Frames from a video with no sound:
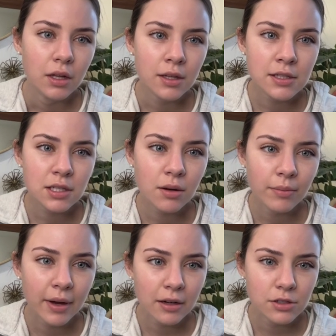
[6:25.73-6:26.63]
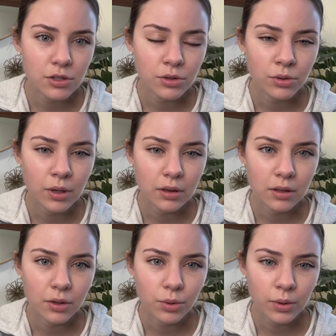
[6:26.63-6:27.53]
Let's come back to
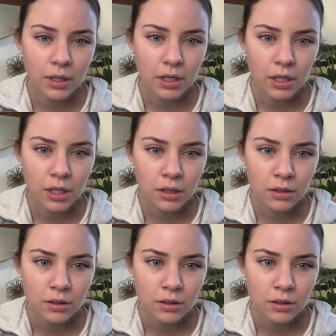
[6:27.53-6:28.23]
liquidity.